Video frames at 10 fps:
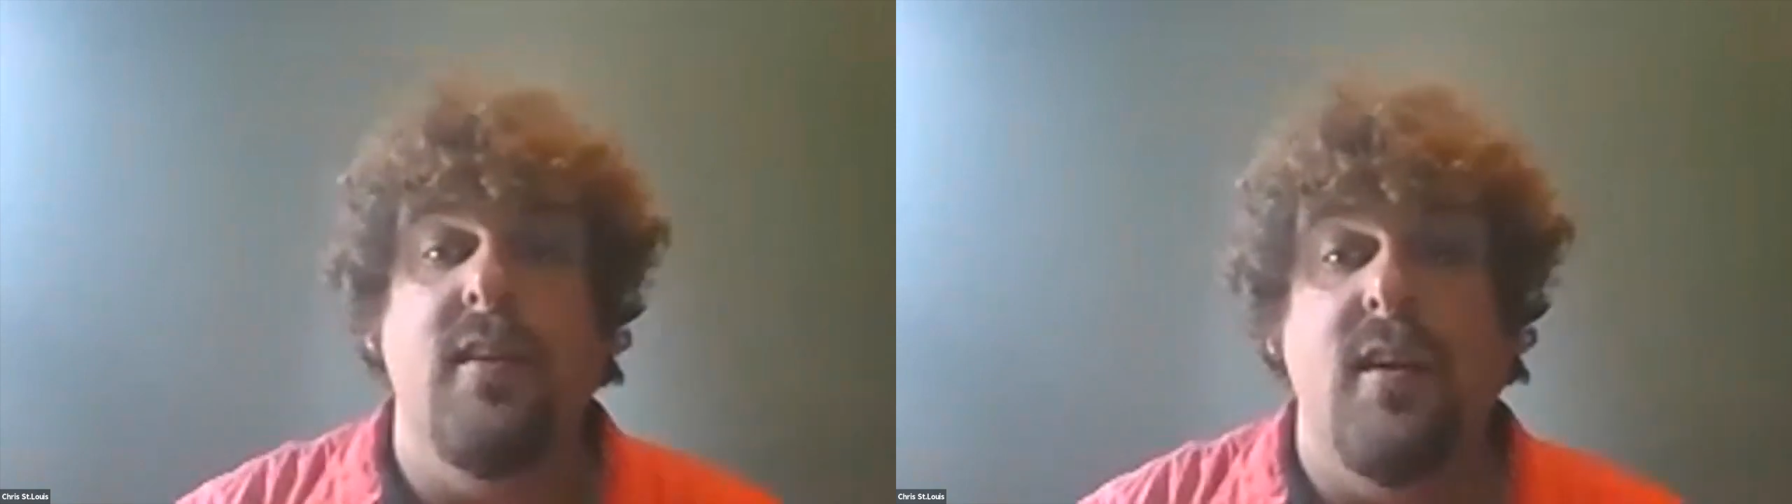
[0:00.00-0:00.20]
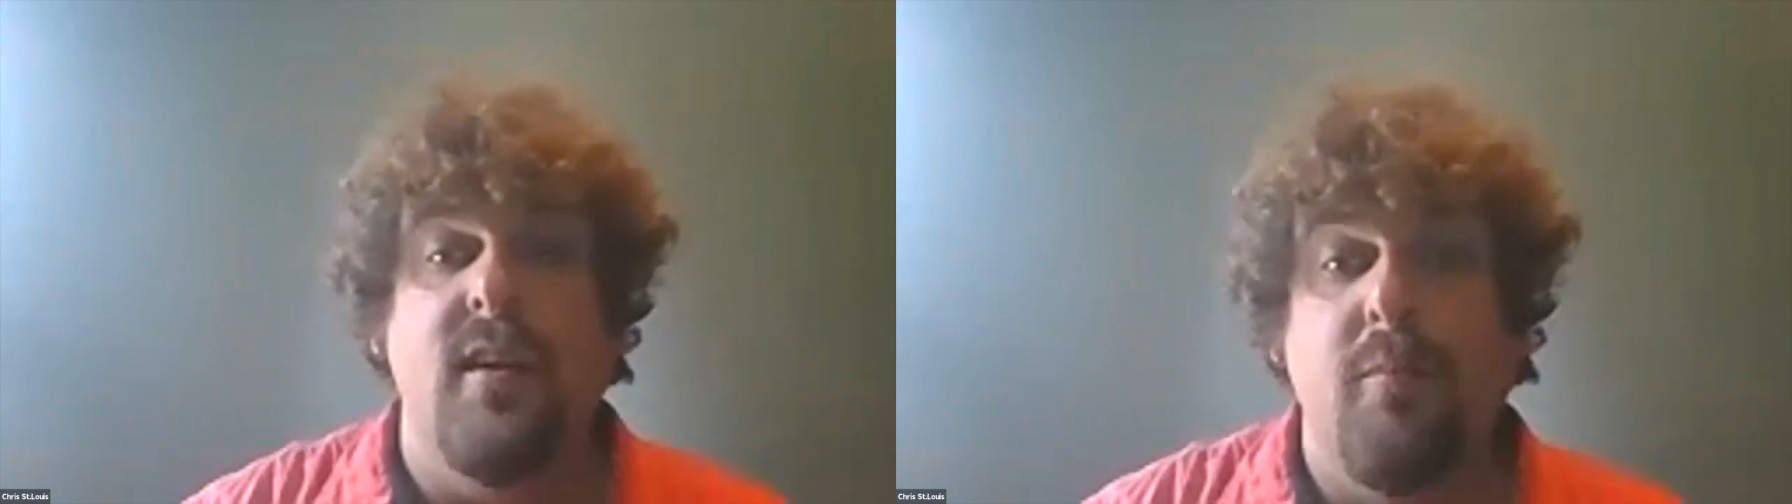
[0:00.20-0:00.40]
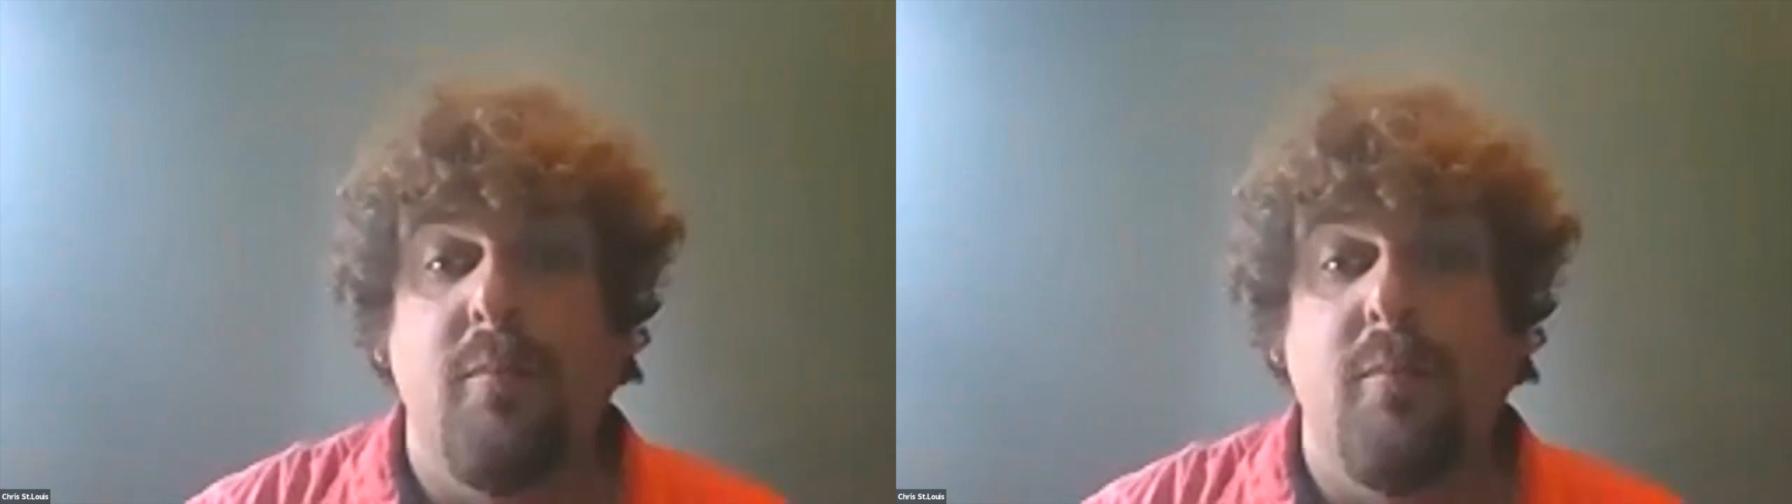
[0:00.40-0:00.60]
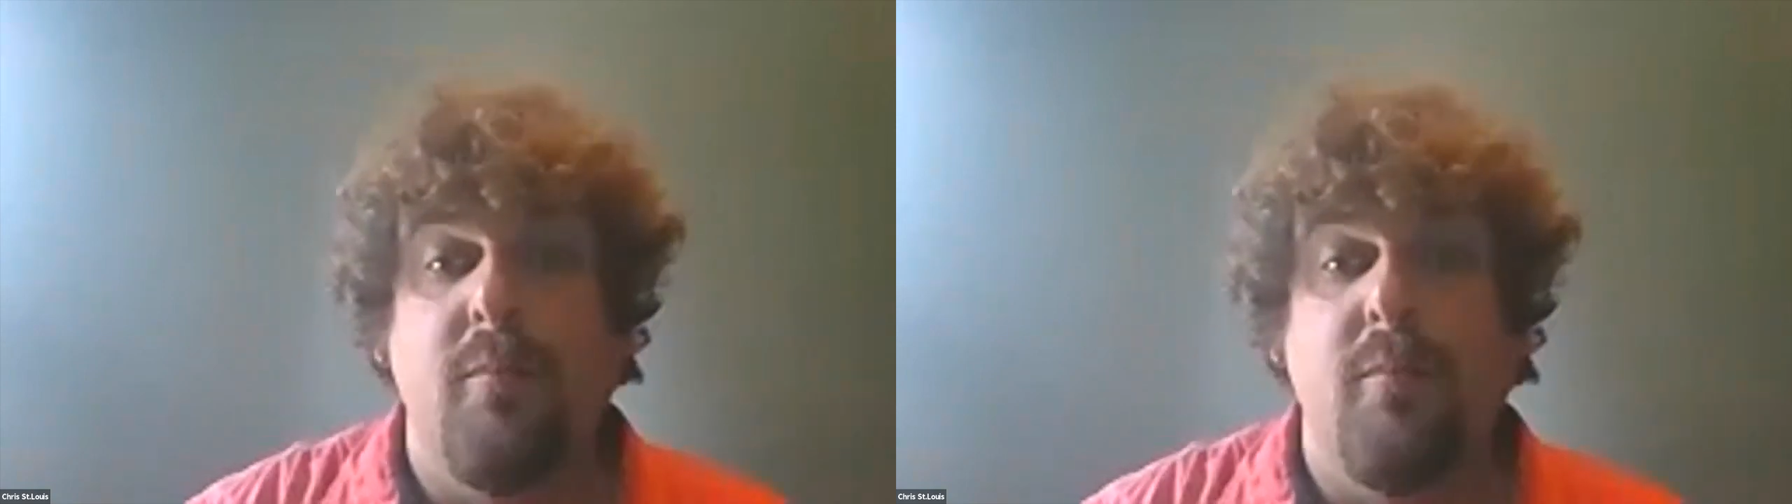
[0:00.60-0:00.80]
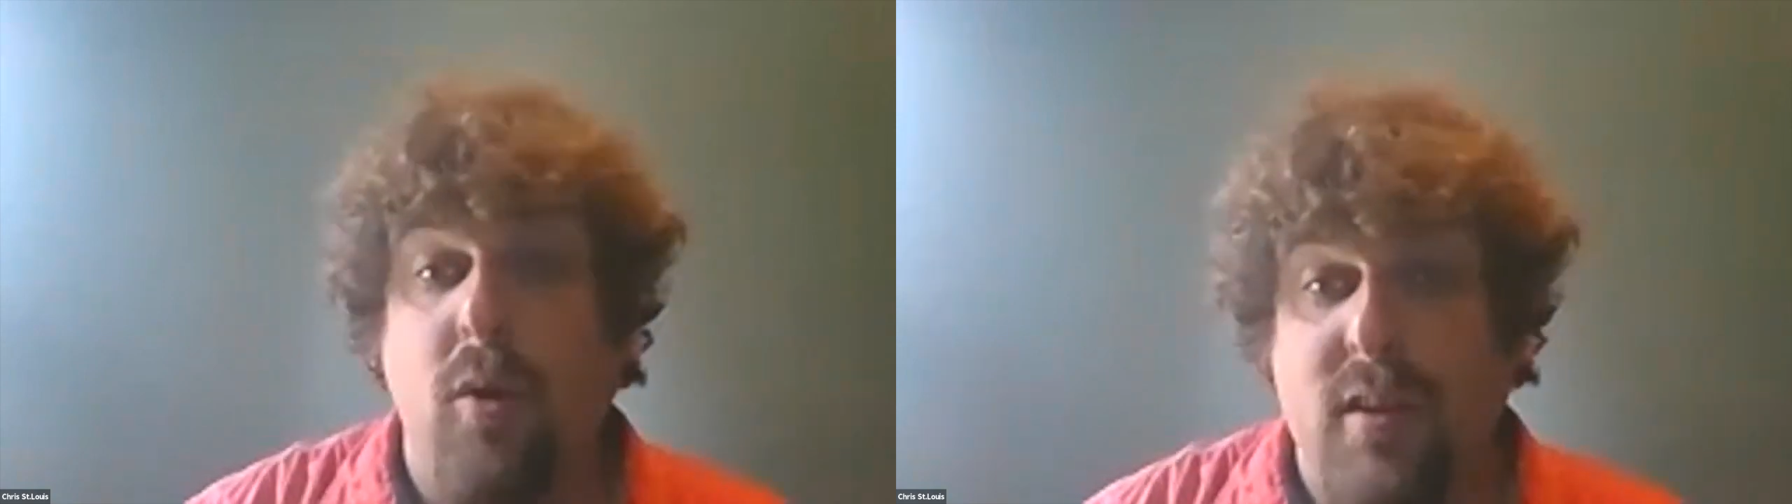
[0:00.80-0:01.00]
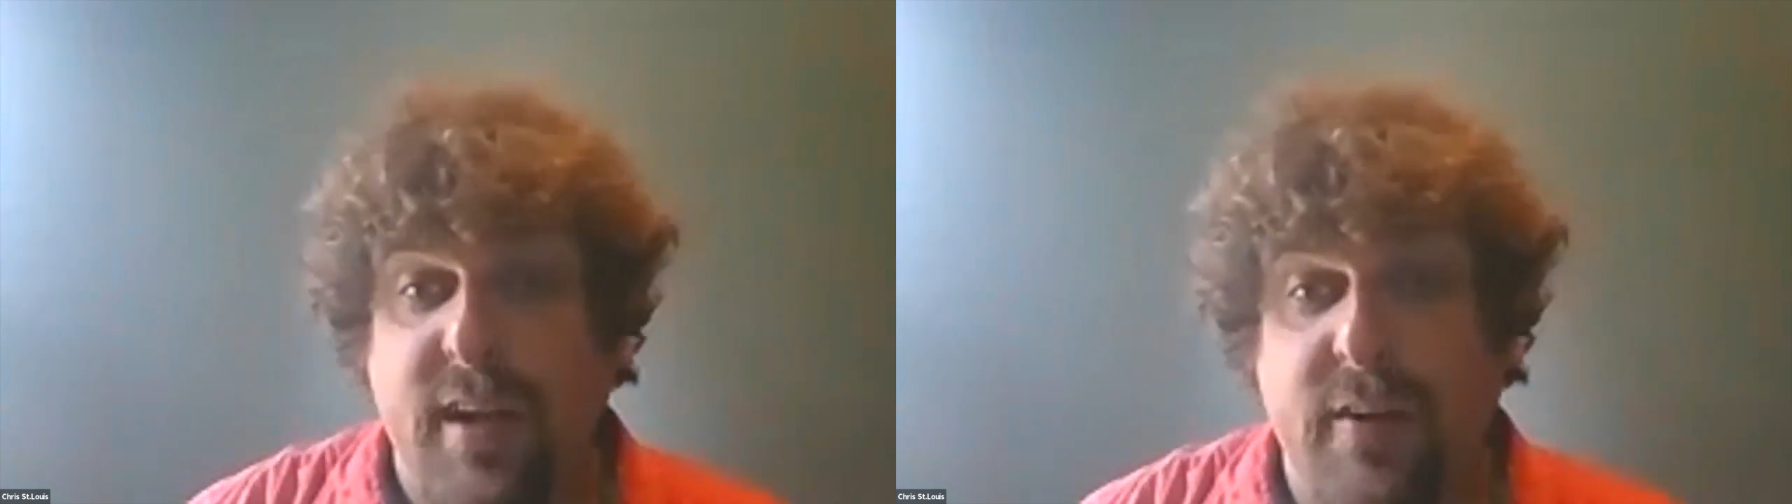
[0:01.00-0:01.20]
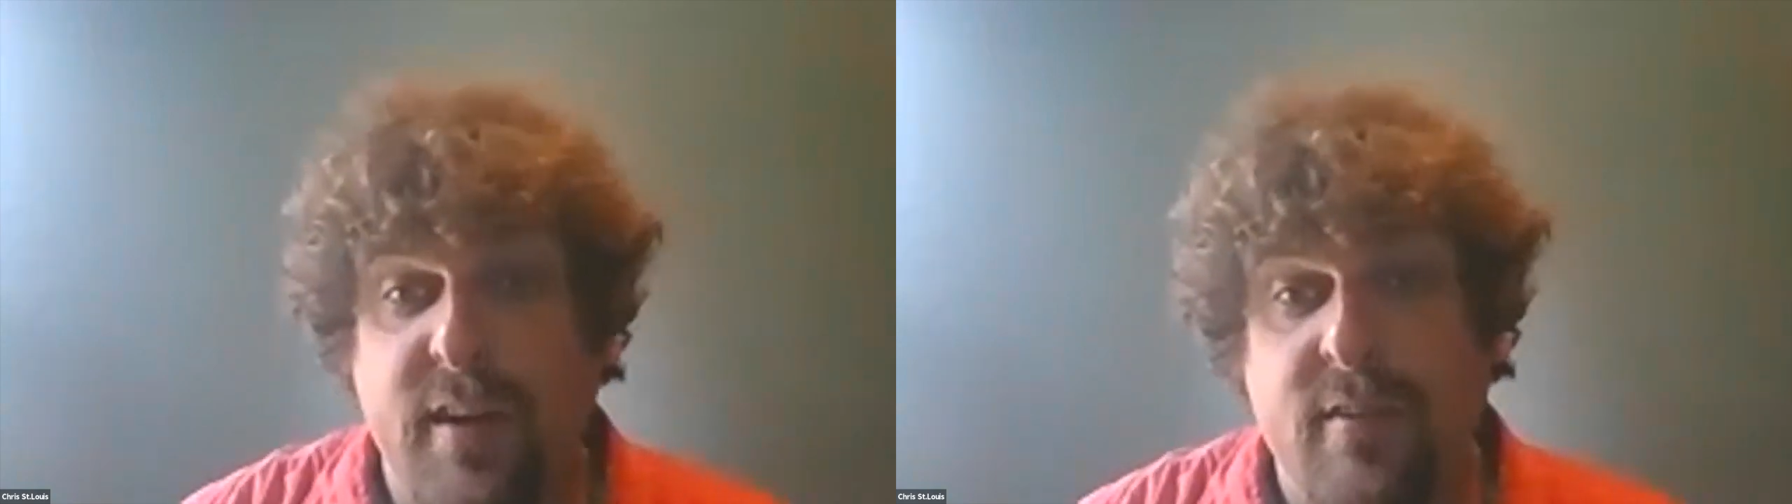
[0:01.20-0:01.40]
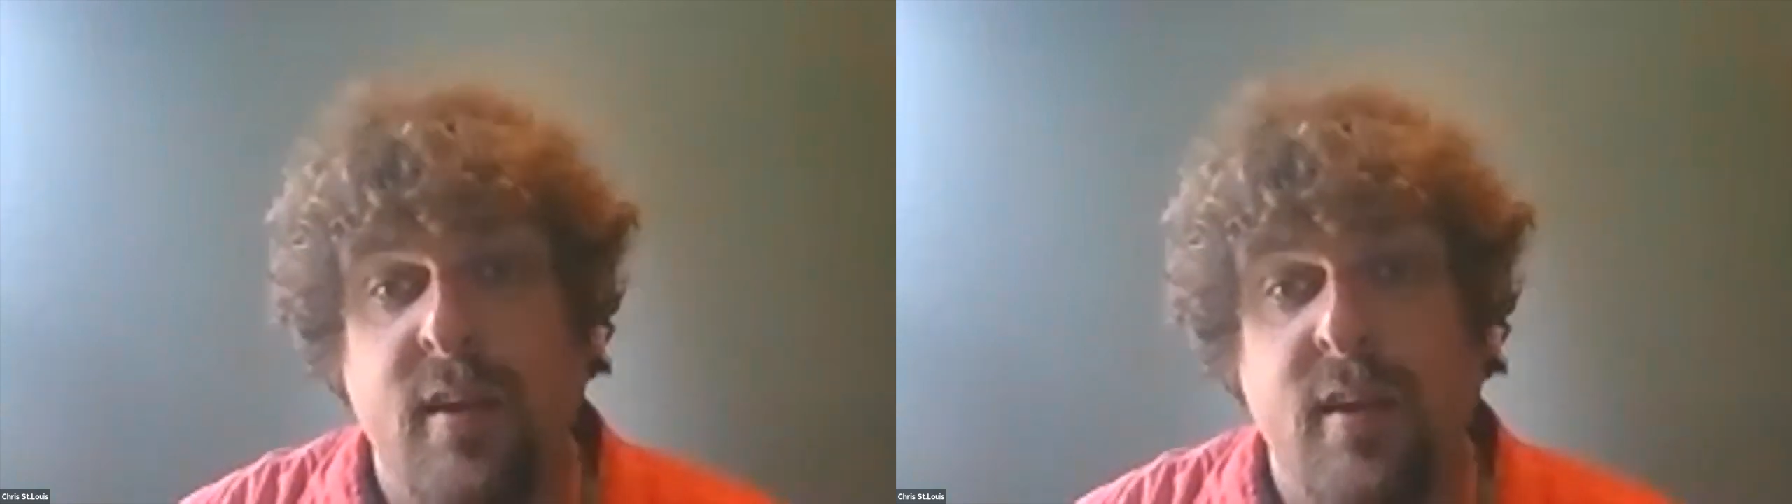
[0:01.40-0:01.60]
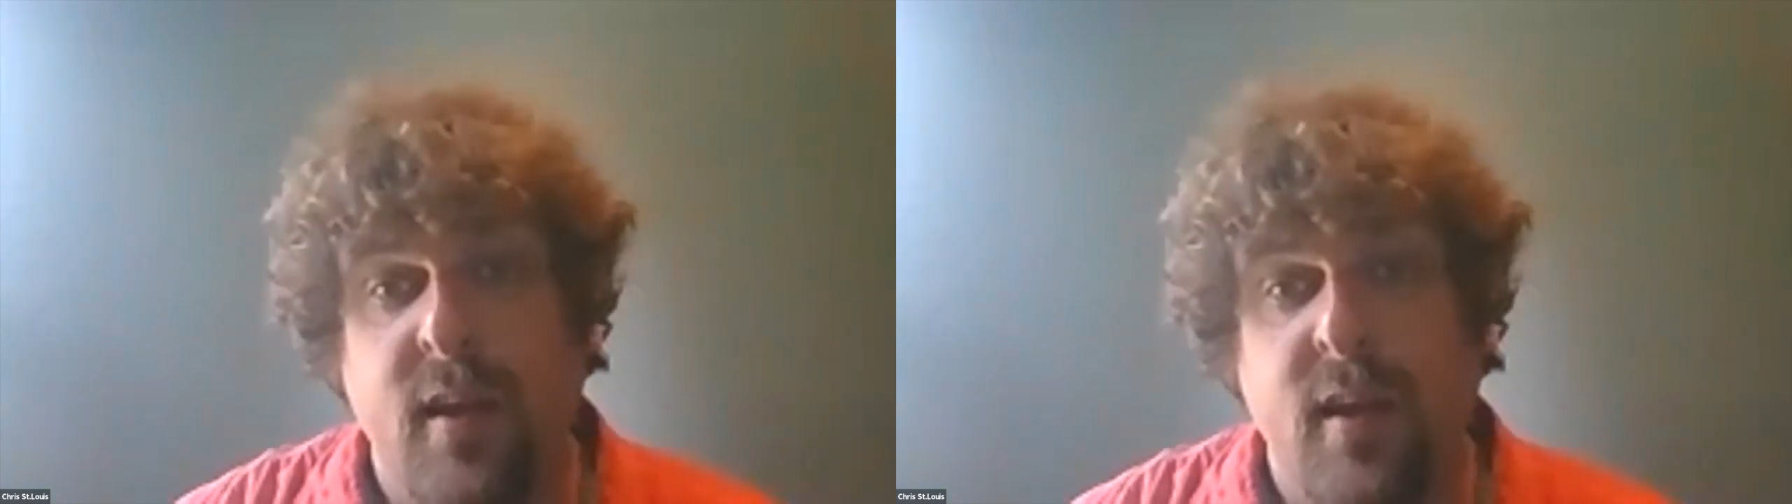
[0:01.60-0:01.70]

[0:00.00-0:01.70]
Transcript: the Portland area.